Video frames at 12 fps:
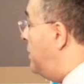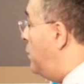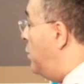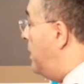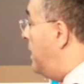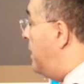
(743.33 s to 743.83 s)

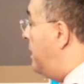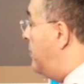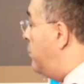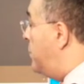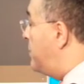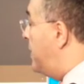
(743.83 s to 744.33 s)

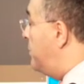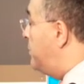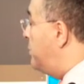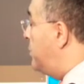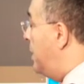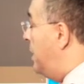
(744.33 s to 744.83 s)

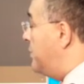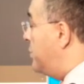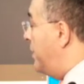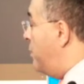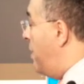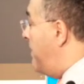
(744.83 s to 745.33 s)

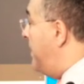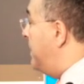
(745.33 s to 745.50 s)
White